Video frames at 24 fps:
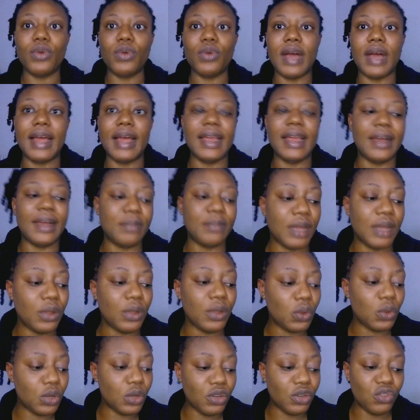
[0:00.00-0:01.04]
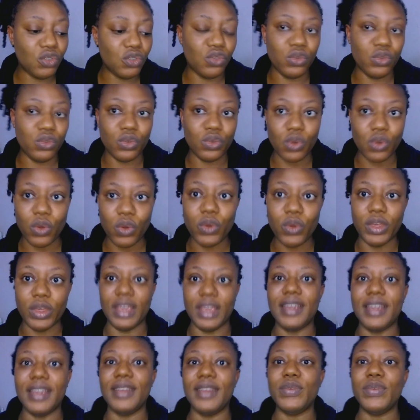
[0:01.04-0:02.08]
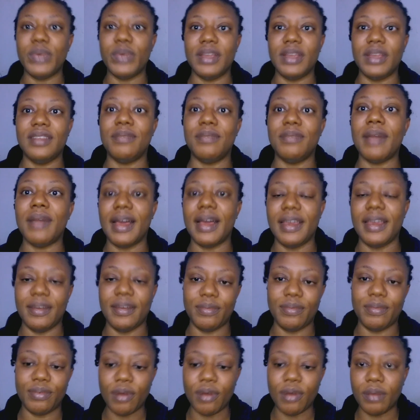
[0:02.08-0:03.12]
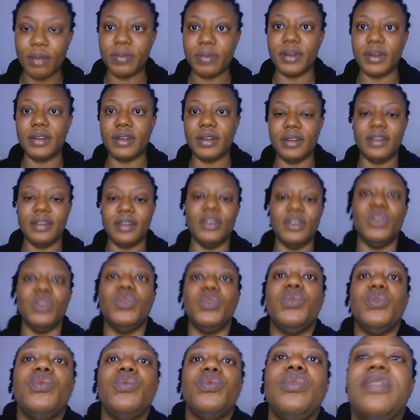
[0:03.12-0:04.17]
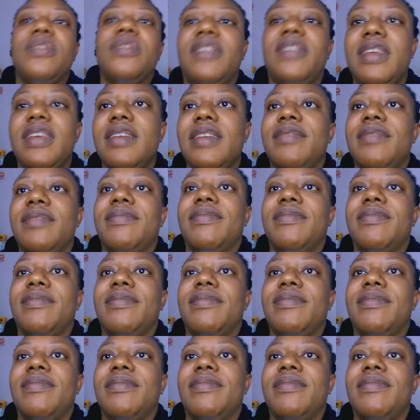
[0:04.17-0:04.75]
I am now going to go in with my proper routine.